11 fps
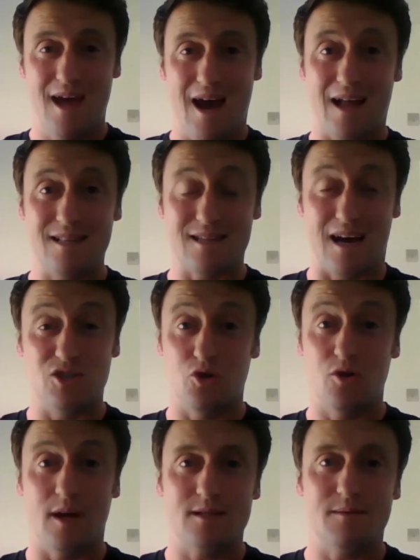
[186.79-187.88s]
and do
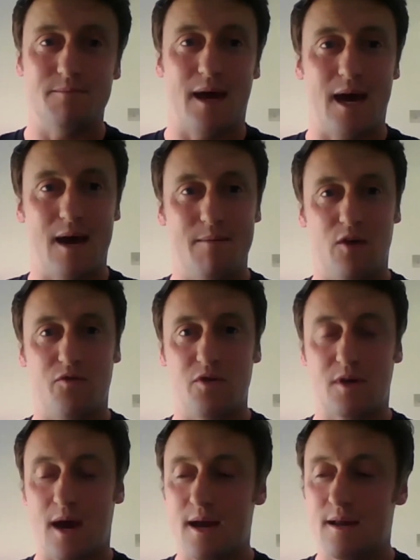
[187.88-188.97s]
it if you
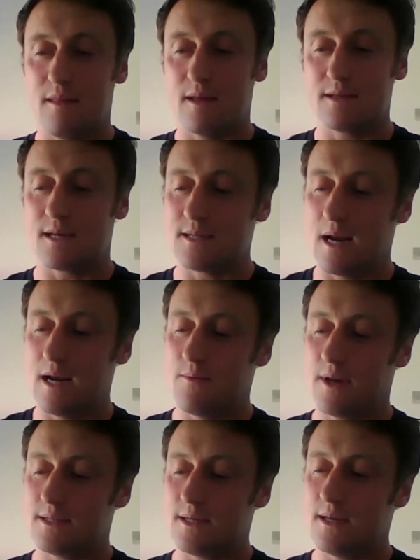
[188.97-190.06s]
can. And it's exactly what
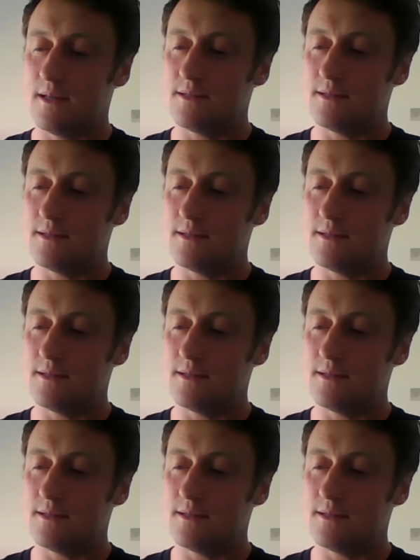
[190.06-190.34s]
I did.